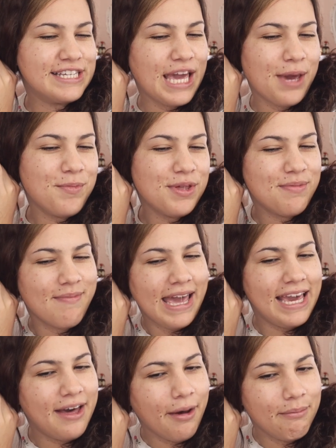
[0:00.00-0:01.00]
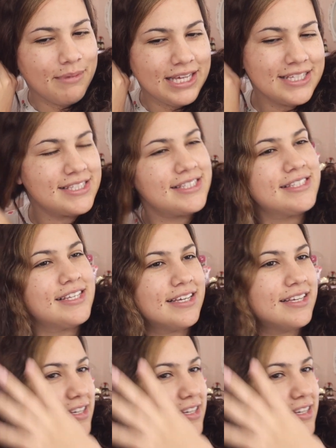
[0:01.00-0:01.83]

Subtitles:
it came with my gummies.